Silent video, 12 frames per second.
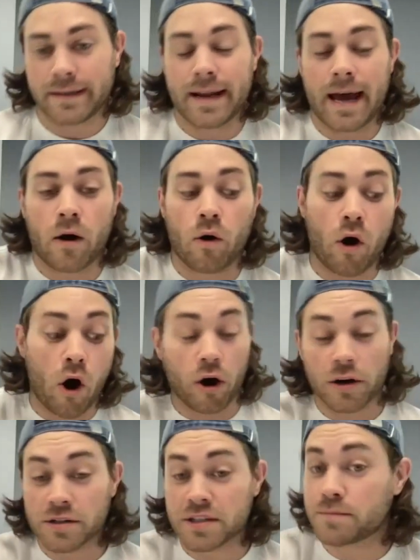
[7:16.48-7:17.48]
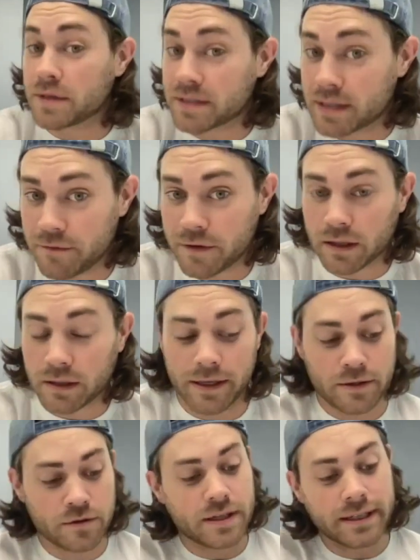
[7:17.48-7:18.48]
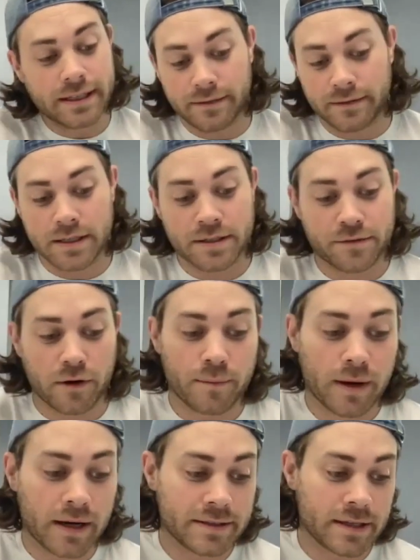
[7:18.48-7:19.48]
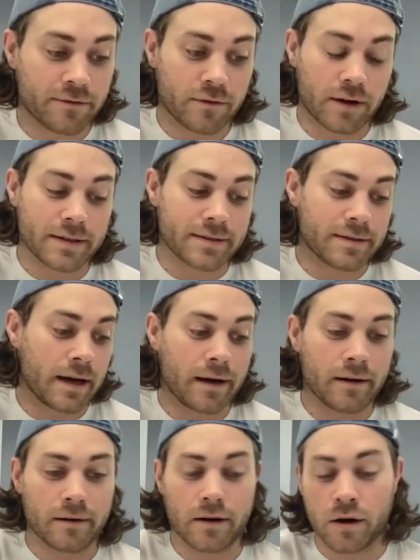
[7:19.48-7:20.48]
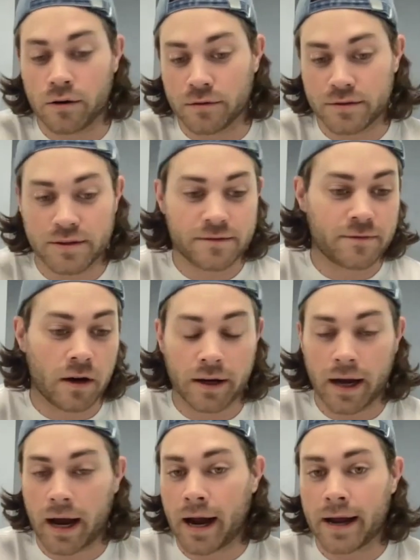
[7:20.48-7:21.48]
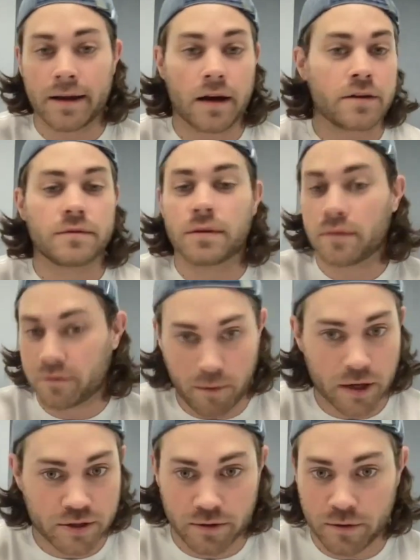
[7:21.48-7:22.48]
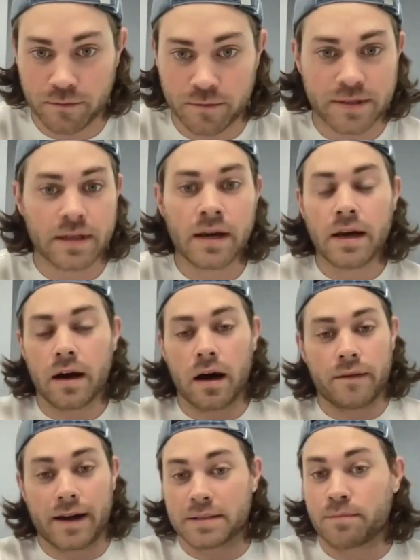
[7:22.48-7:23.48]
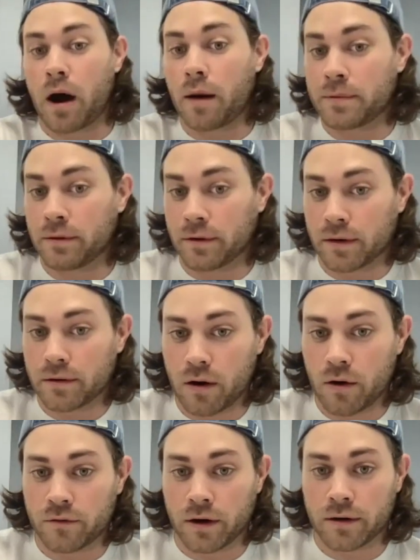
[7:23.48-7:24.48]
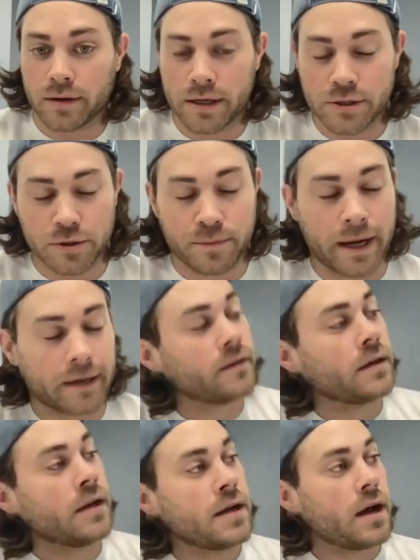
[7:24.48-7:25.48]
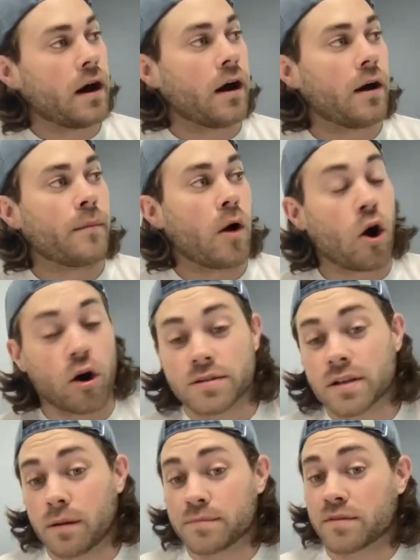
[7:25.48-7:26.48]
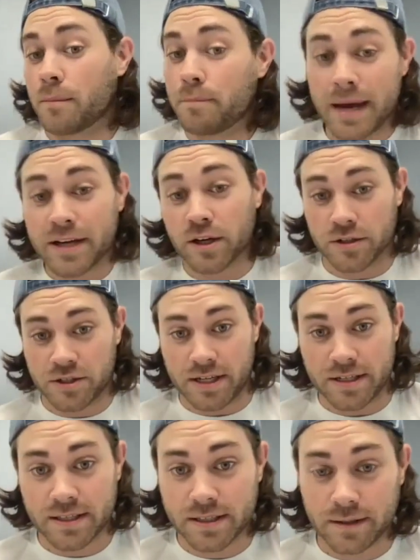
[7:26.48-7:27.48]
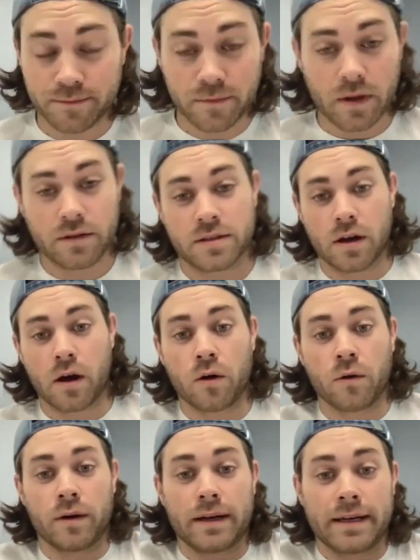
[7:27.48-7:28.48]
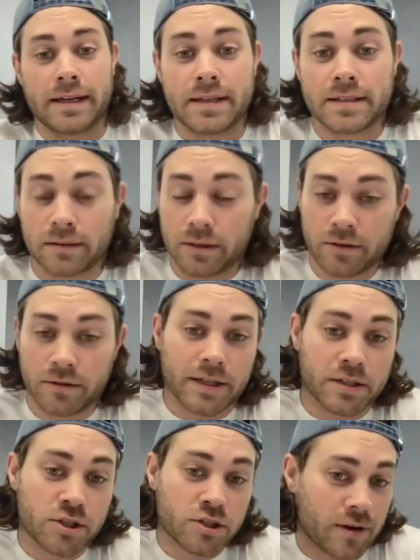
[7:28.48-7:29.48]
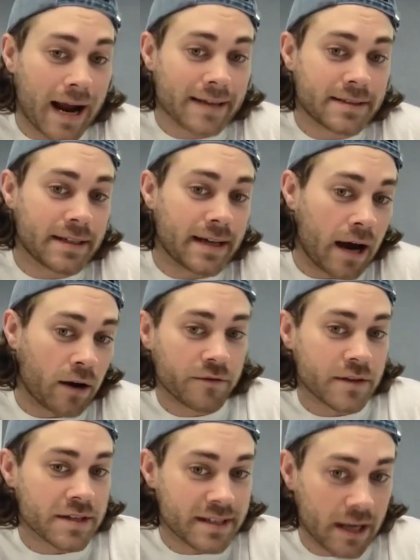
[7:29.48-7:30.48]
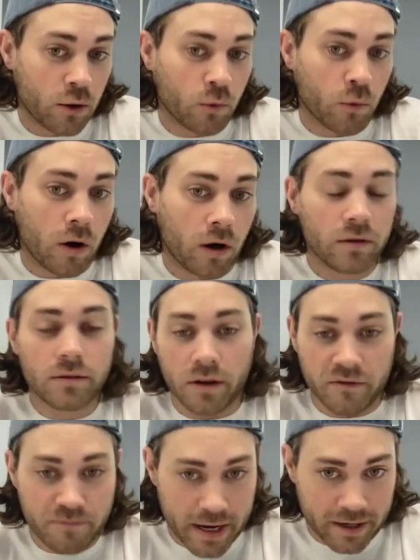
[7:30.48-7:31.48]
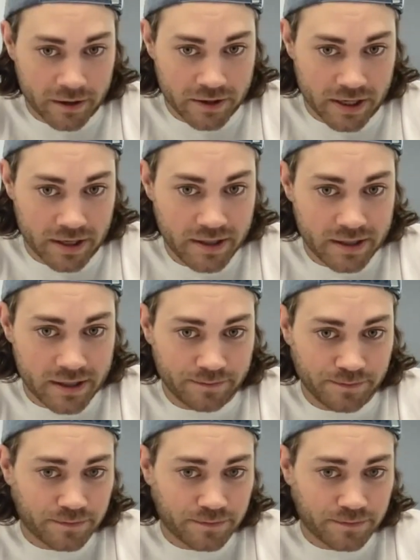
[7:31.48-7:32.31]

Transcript: Now, ours specifically, you can get this from different oats, fungi. You can get it from mushrooms. That's popular over in Japan. Ours comes from baker's yeast. So it is literally extracted out of the cell wall of baker's yeast.